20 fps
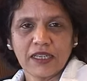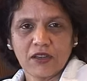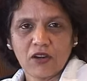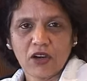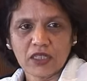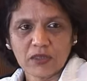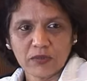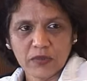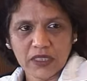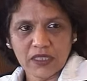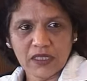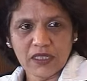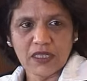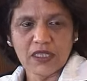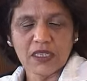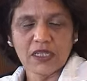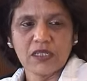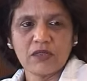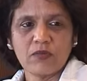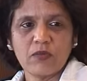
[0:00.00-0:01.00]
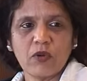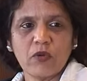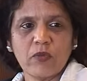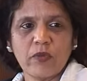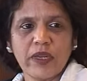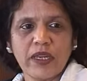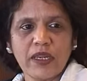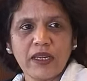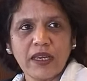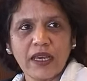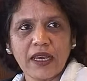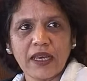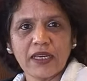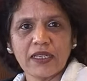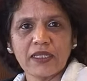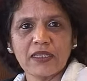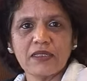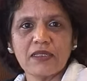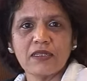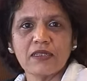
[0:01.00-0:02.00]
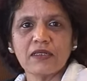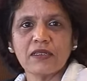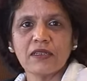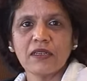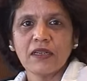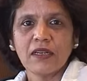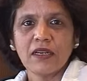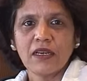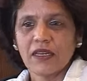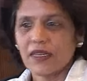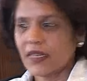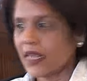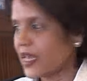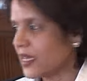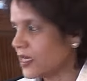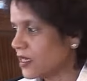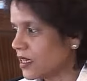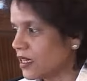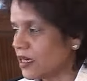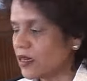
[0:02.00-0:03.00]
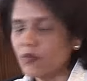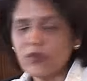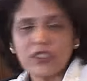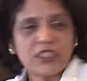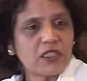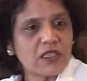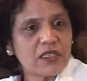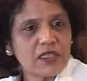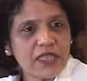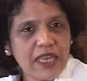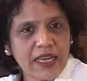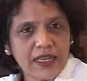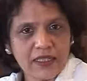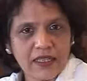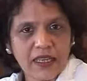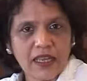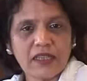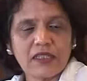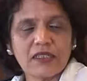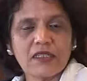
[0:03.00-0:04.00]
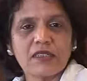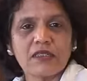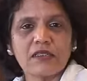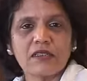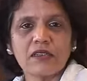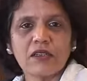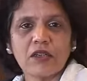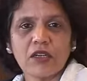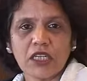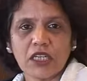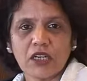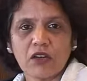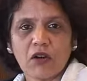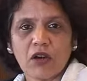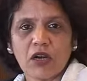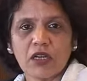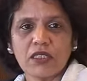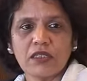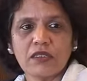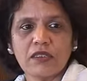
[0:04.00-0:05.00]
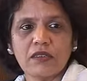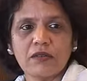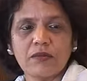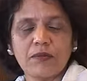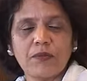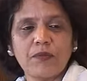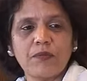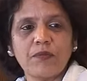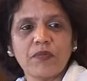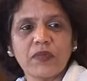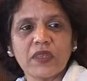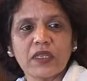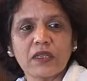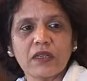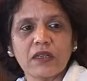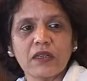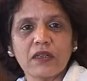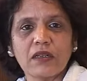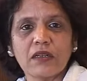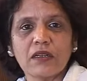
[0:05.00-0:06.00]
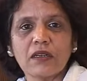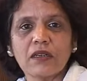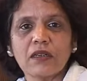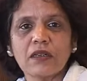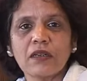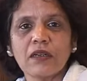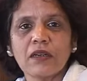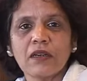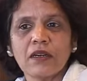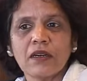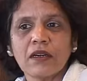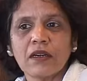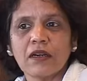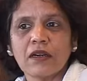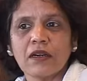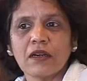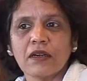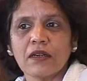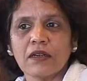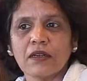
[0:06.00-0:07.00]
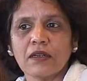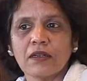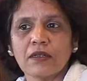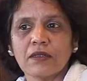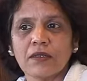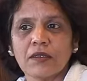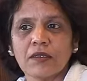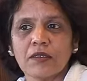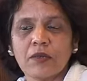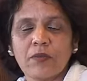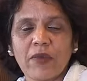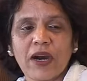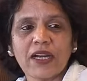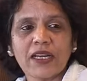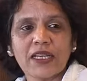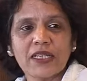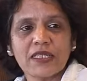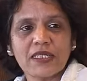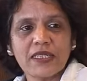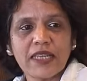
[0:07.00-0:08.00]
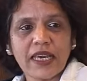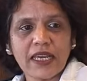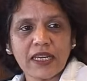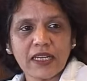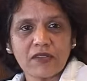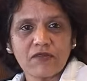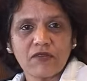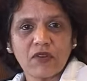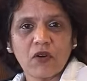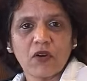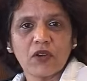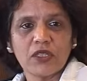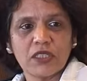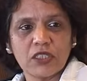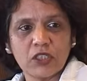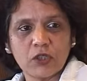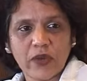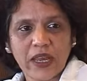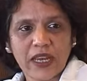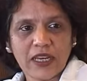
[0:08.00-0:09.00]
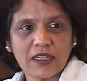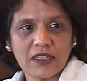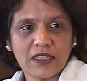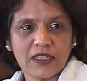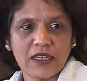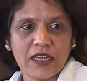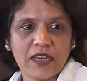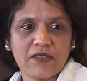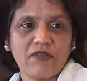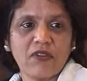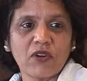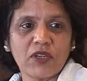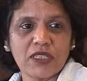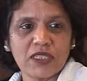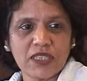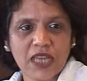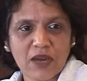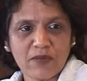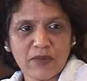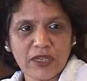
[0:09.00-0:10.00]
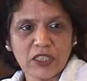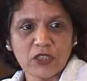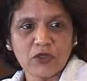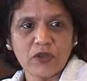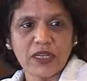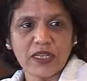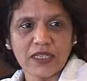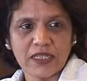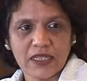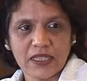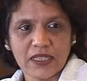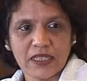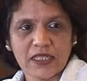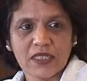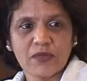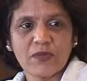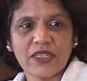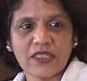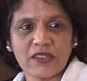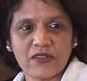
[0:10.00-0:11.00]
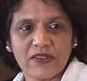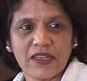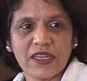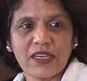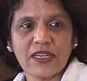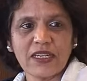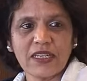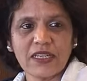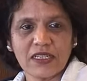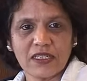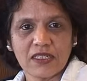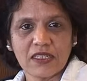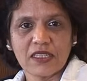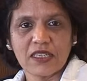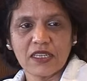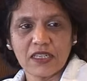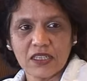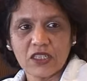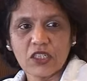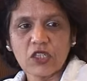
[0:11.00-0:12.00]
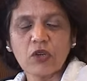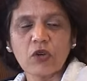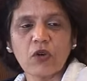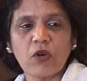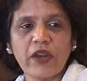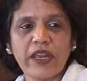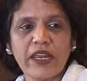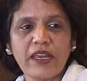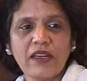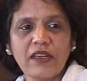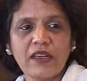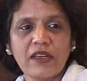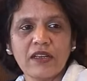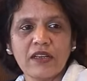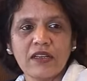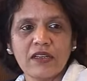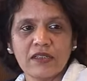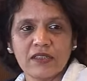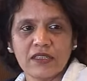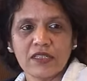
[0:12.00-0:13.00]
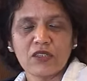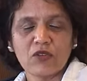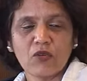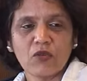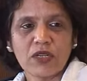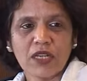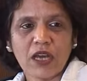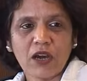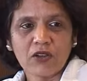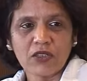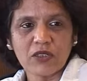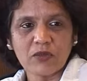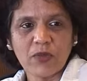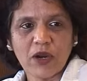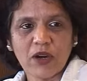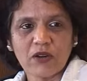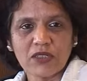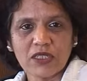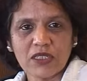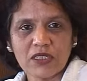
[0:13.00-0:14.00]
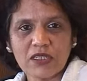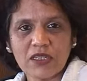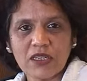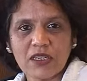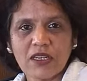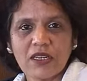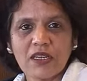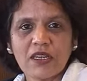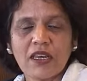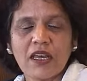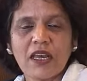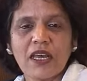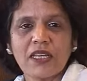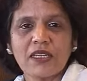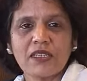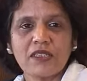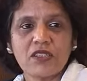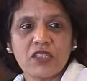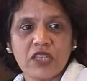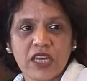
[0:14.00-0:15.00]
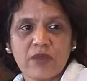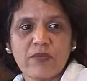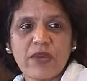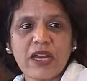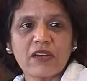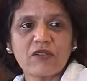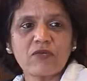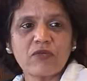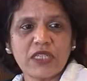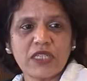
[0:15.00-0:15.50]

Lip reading: economy is still booming, and like Mishra said, that you know, the market there for the jewelry and for the diamond jewelry specifically is growing. There's no doubt about it. And State Bank